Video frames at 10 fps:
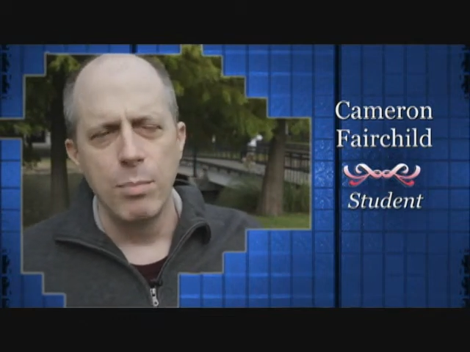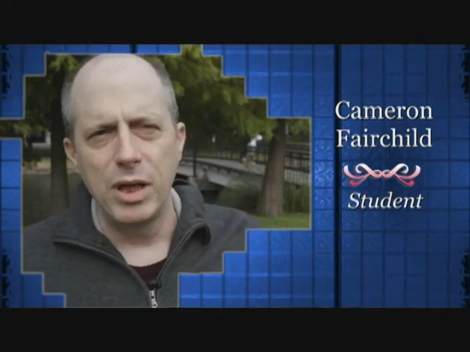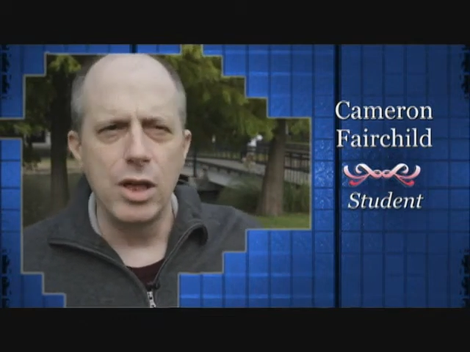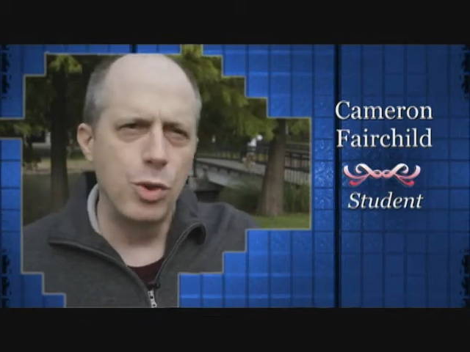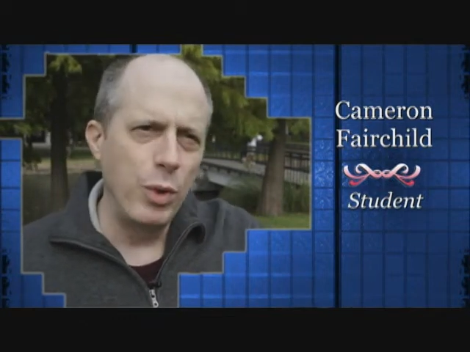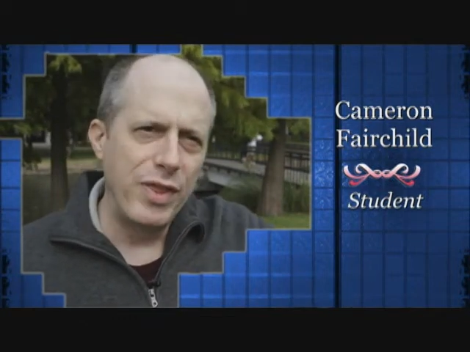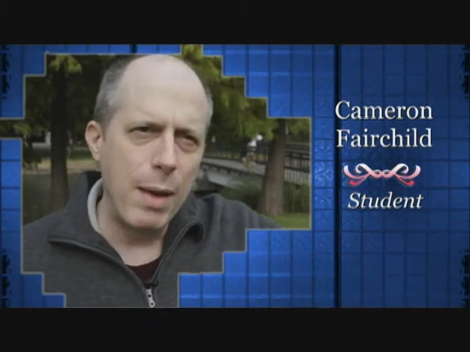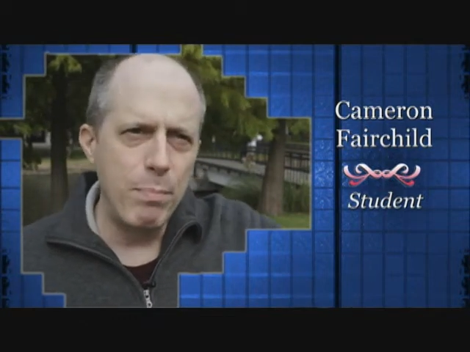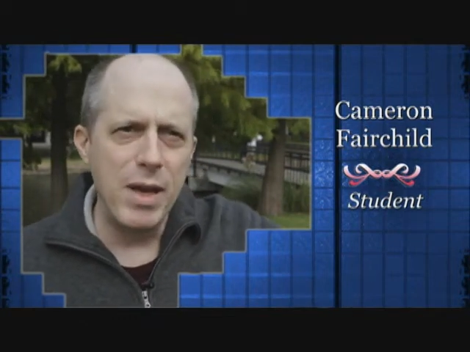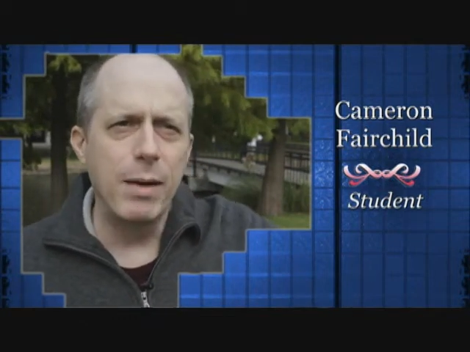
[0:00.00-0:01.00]
because with
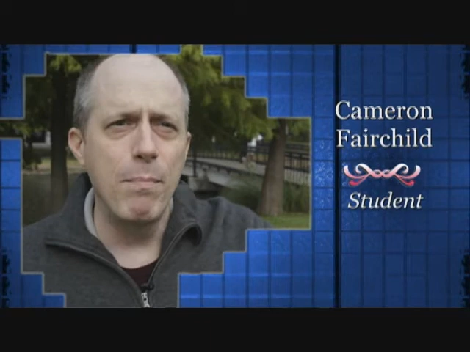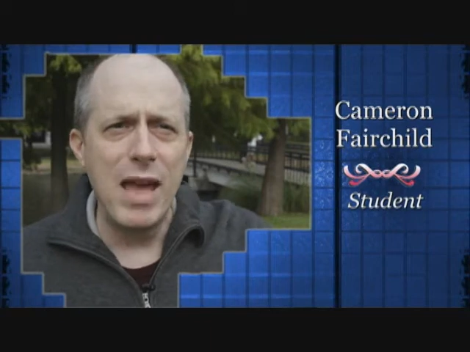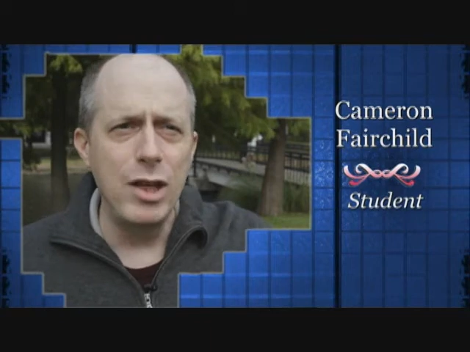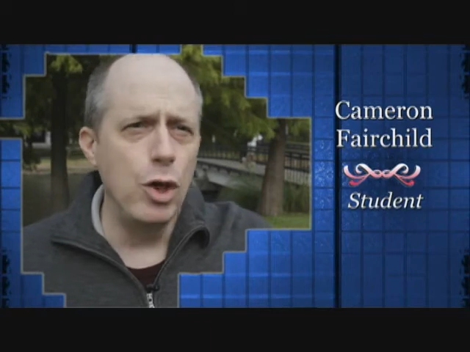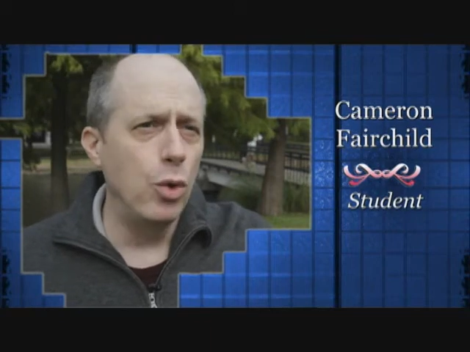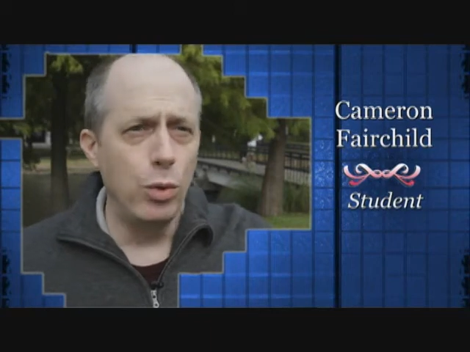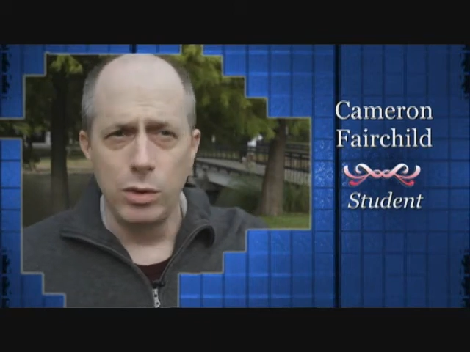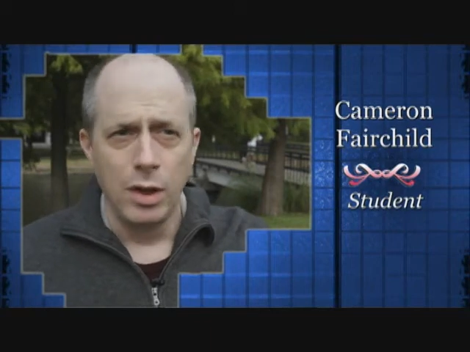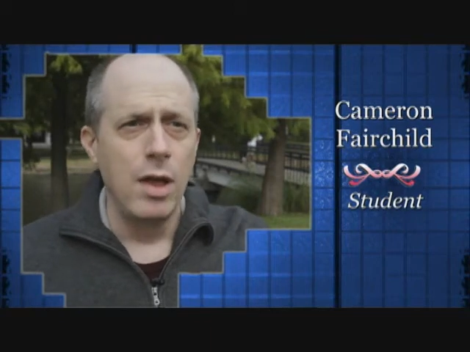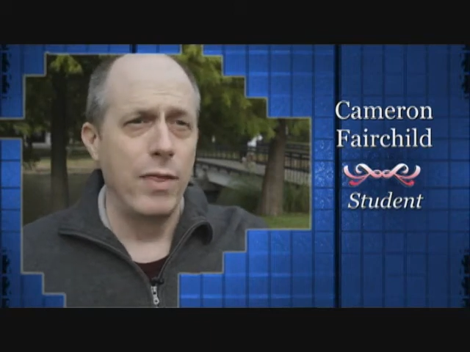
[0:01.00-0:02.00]
that big menu
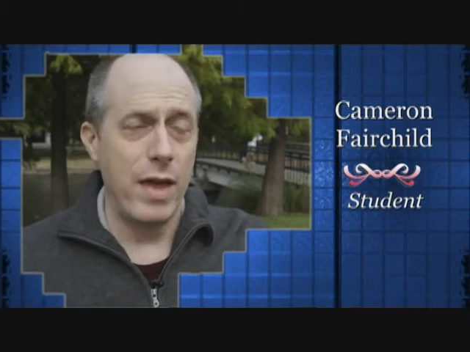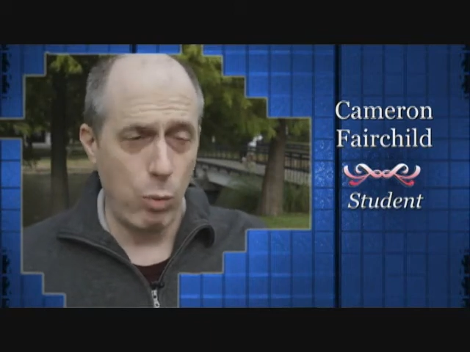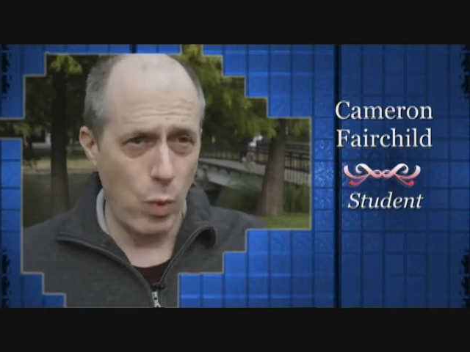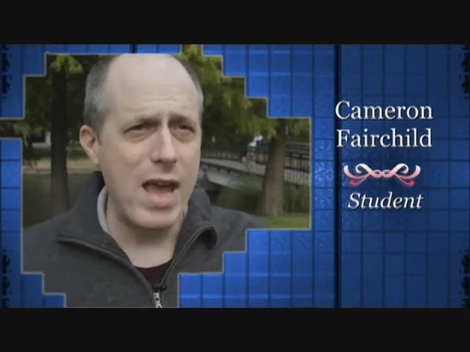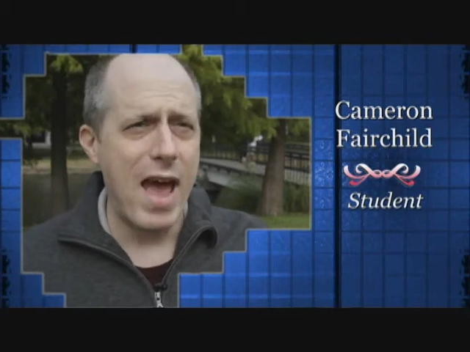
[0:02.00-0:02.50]
that we